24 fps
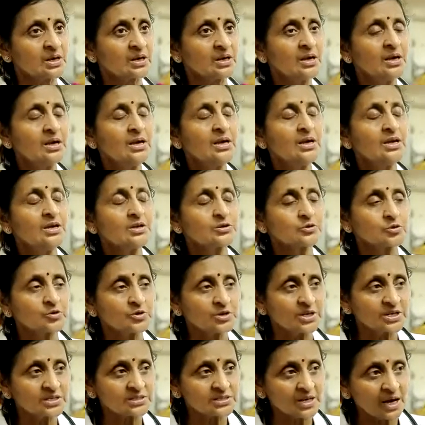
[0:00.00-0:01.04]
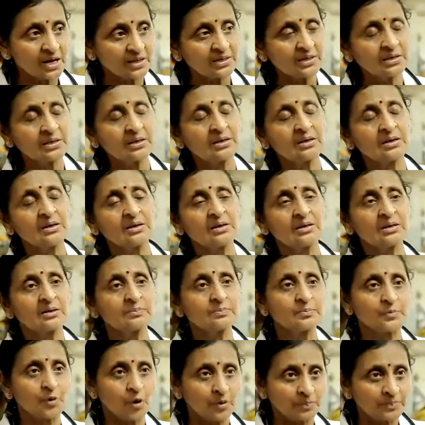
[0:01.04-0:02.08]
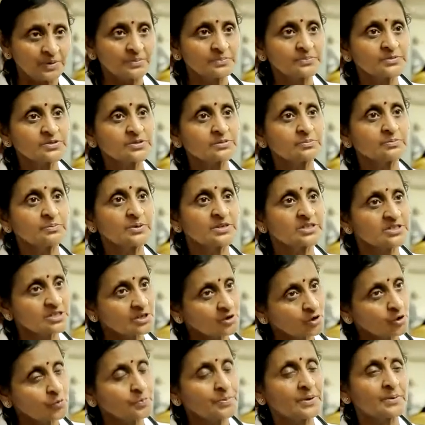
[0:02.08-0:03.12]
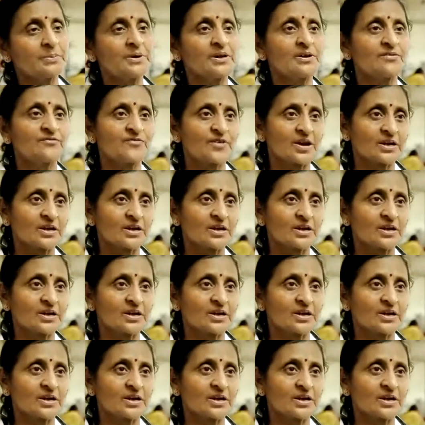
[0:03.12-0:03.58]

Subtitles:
months. If the mother's health is not all right, then there will